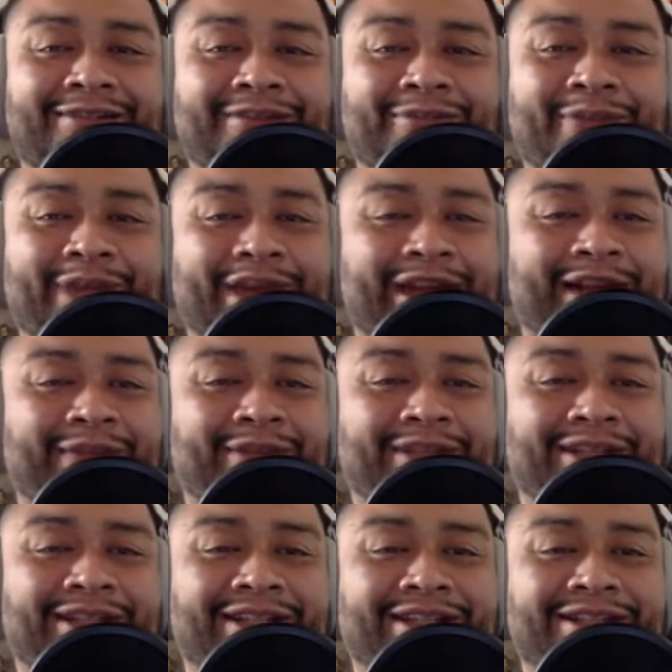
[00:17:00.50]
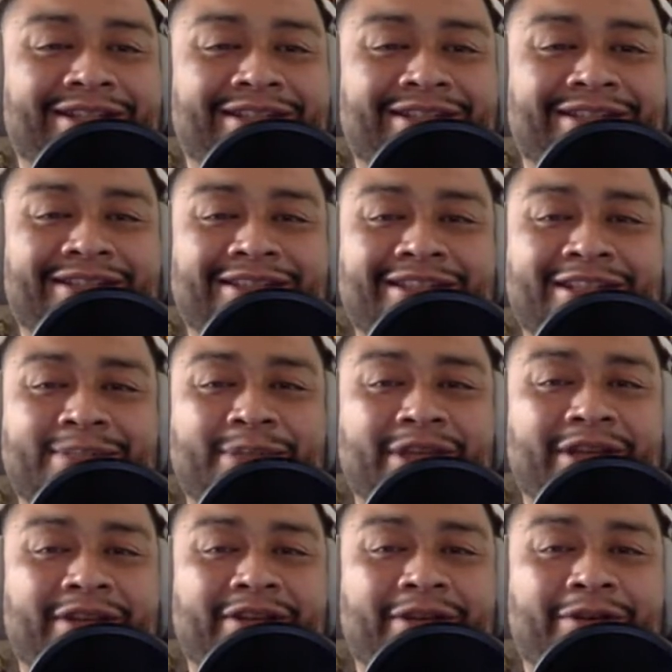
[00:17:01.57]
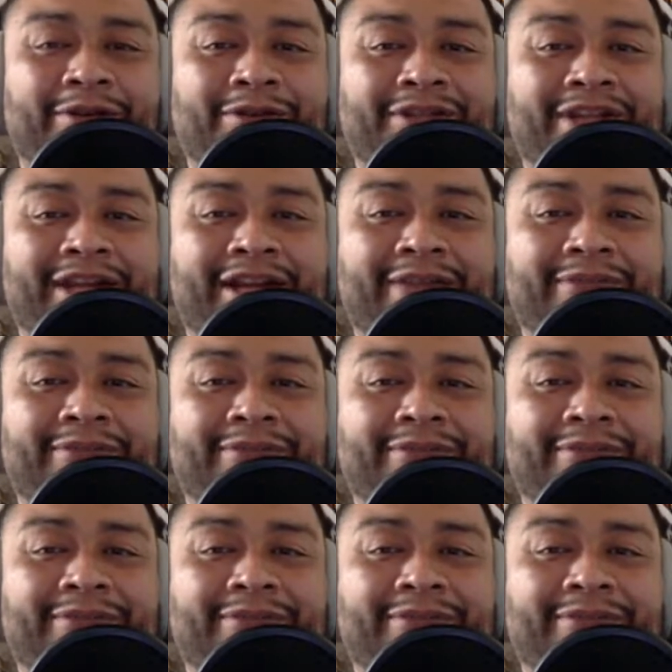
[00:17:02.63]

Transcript: Bam! Look at this. He's been here the whole time.